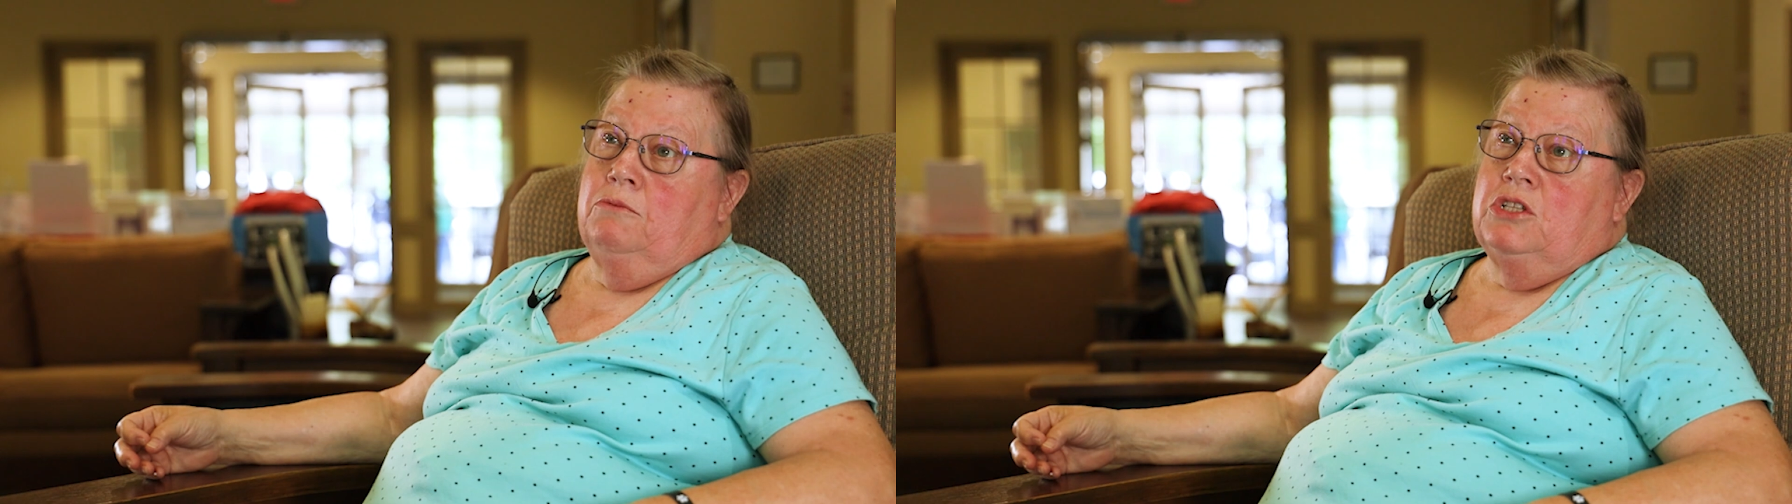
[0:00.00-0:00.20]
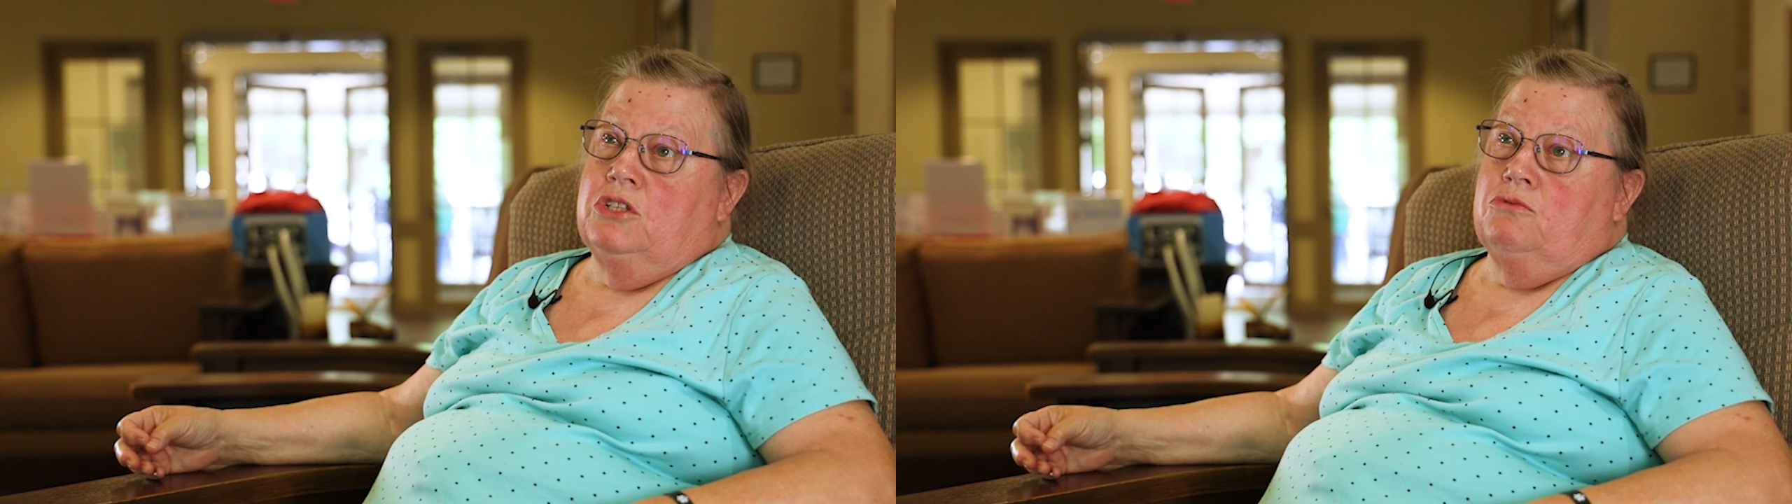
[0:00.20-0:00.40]

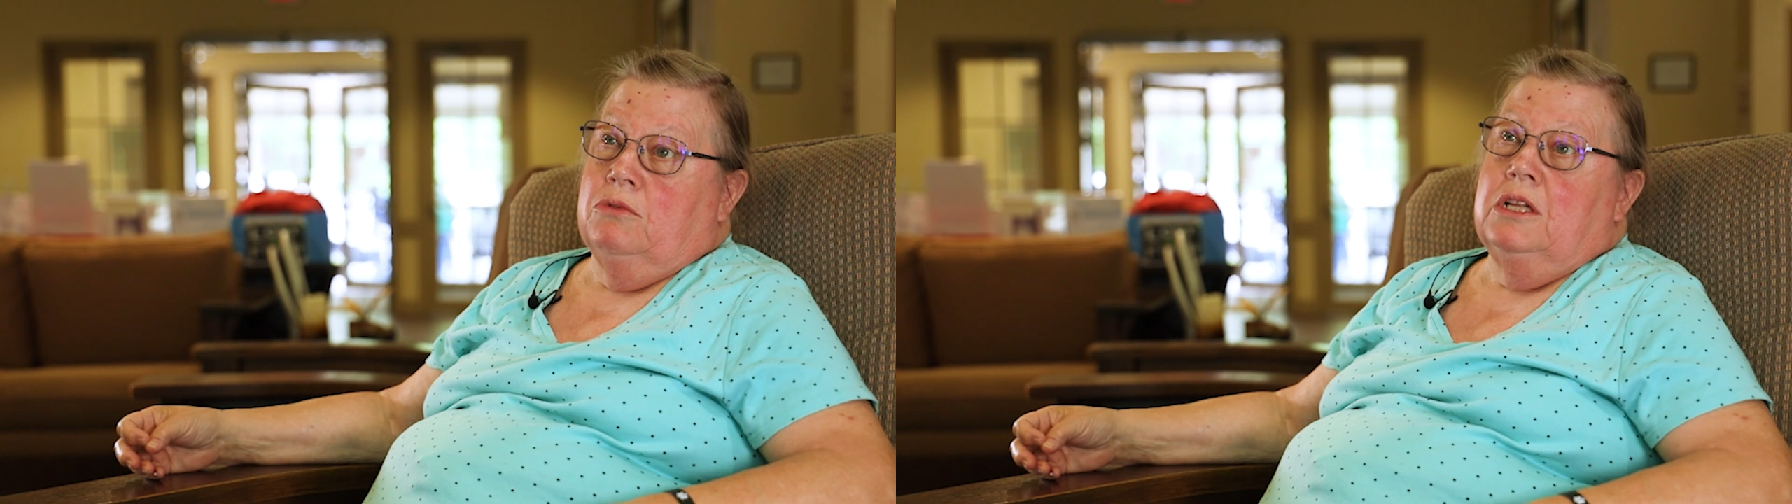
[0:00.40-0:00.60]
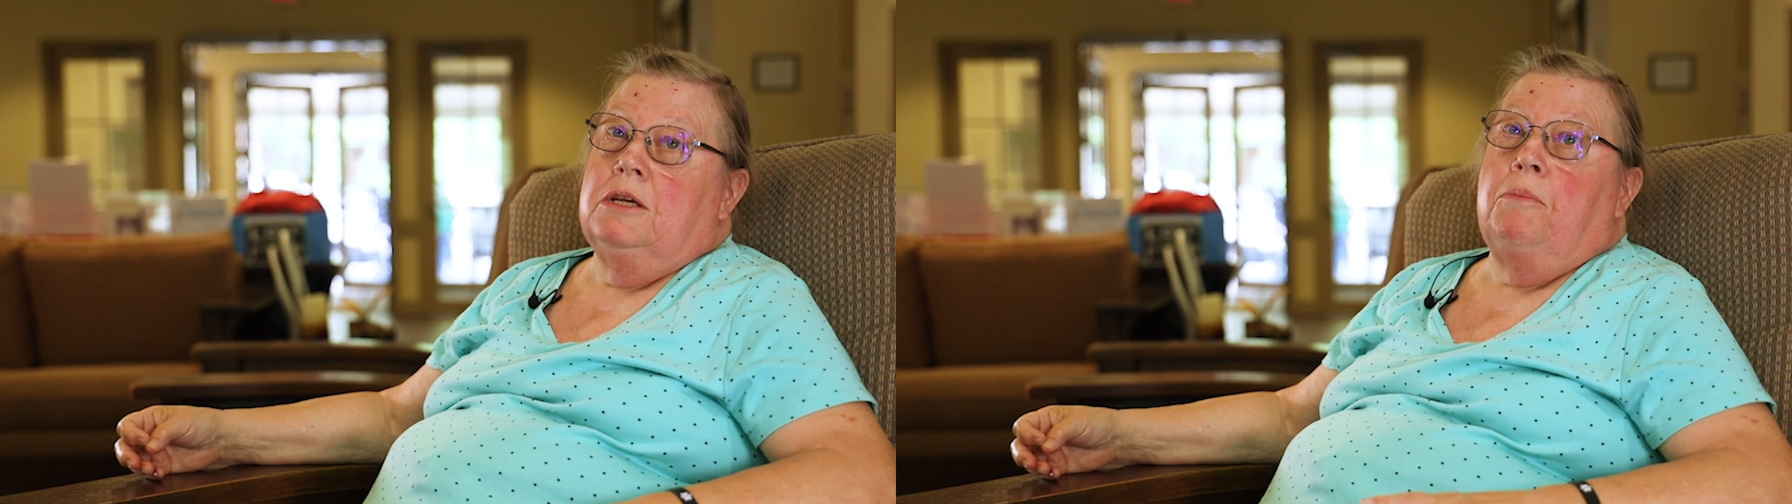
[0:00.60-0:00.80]
which is
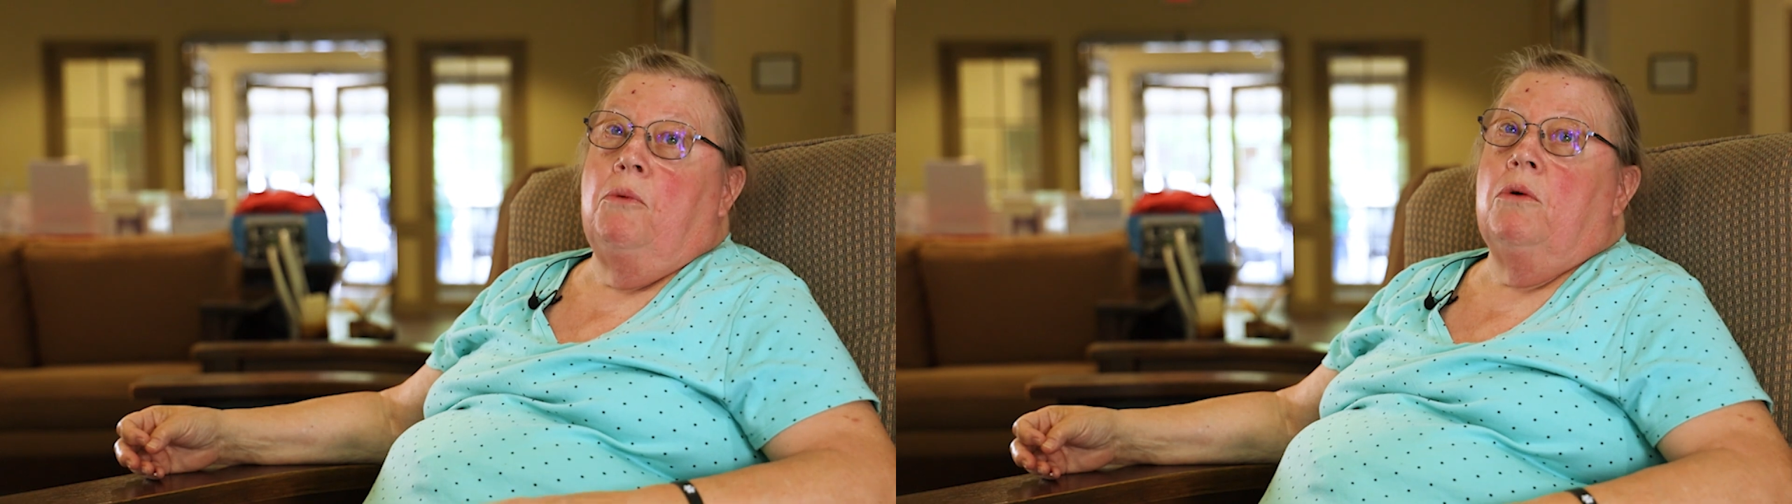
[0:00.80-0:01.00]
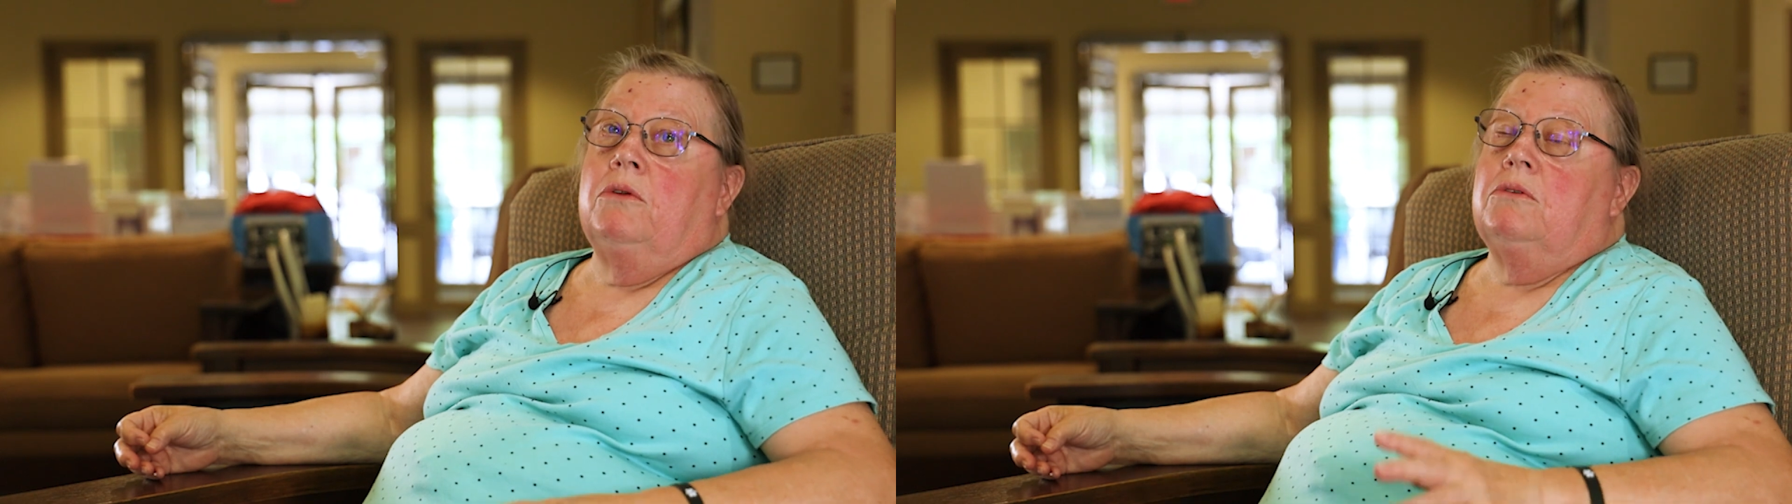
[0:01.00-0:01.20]
really
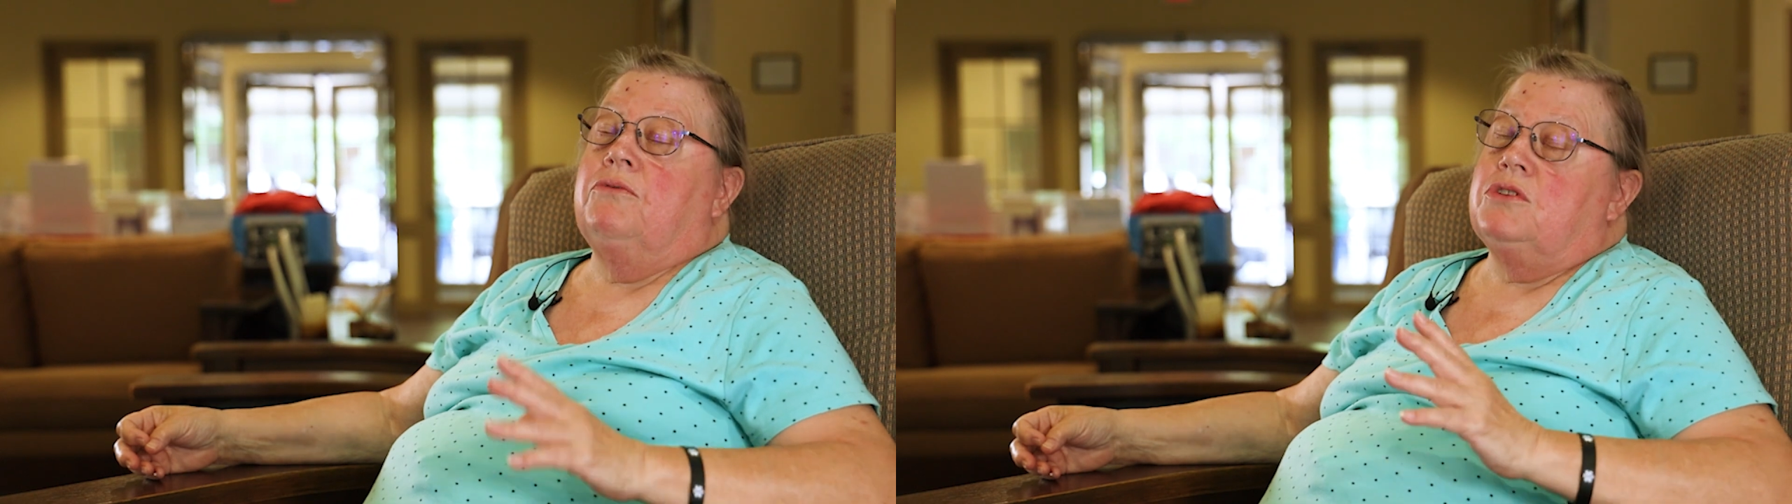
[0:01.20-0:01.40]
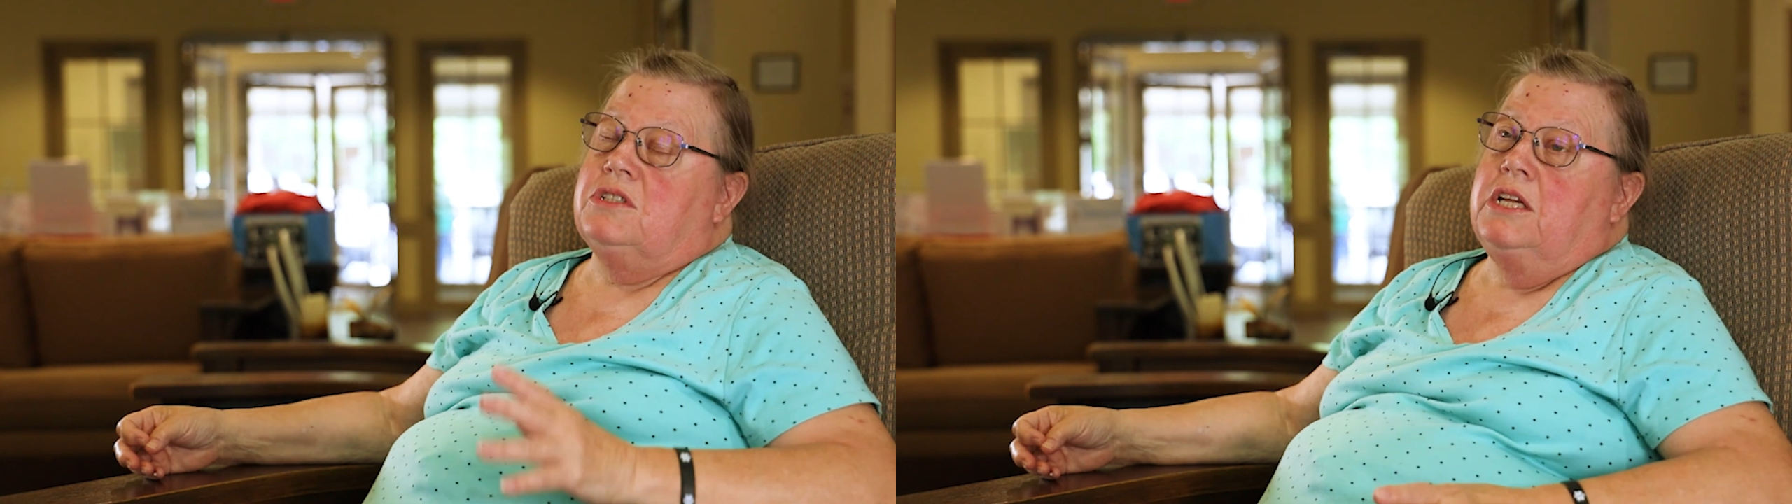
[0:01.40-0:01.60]
important
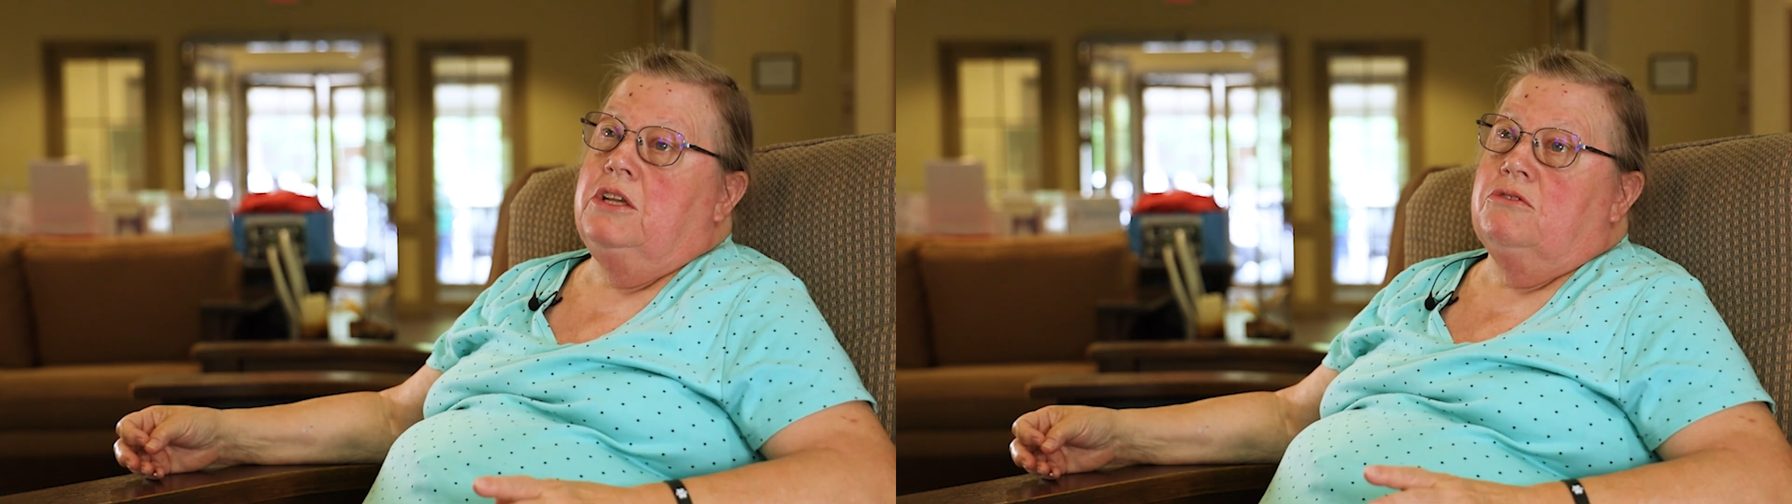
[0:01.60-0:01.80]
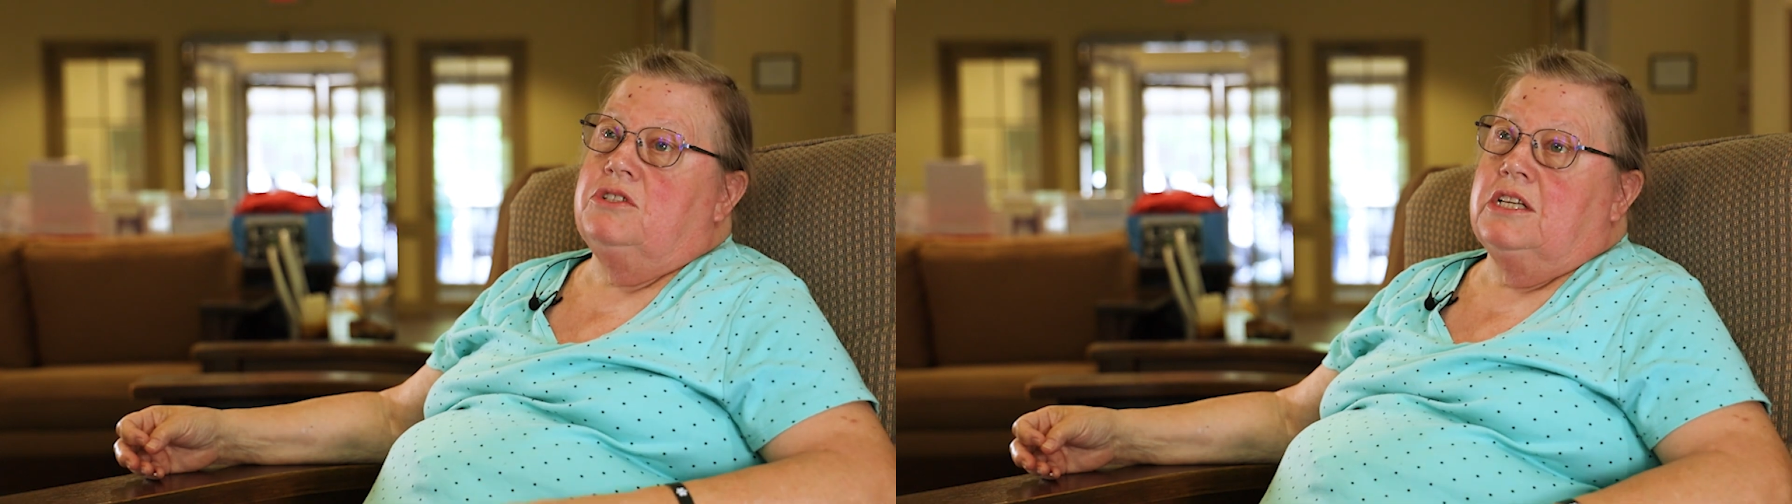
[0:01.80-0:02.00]
for
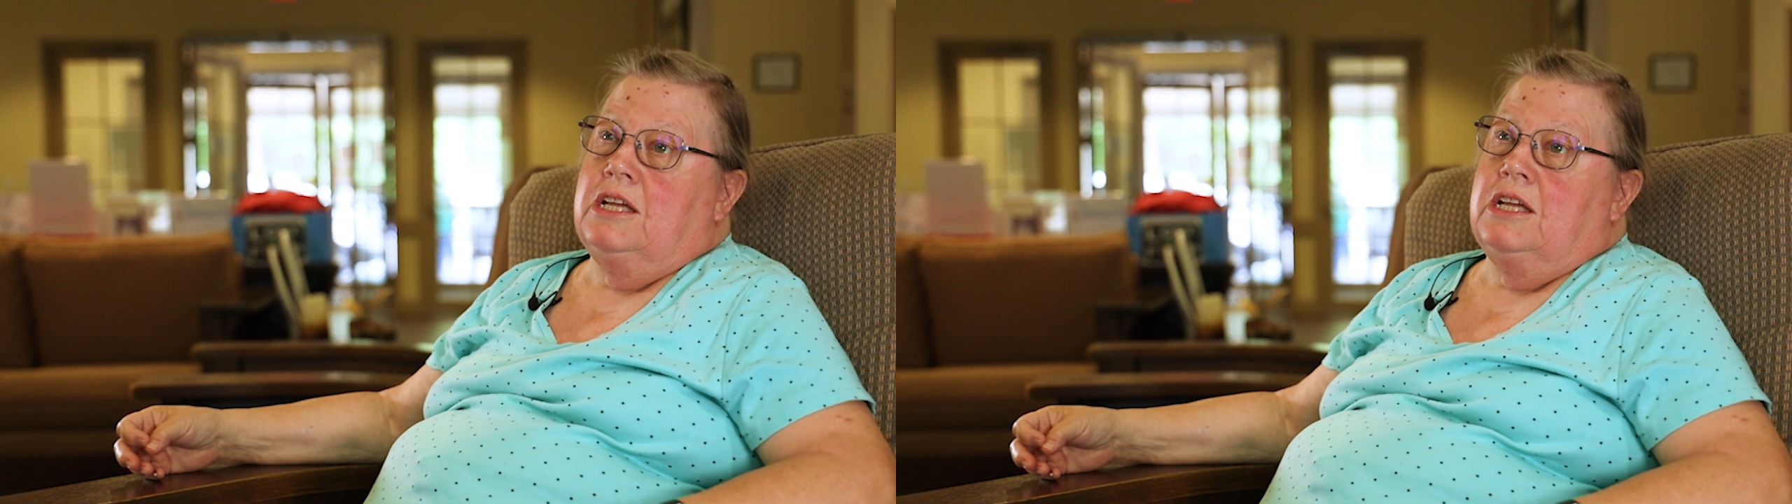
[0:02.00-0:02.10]
seniors to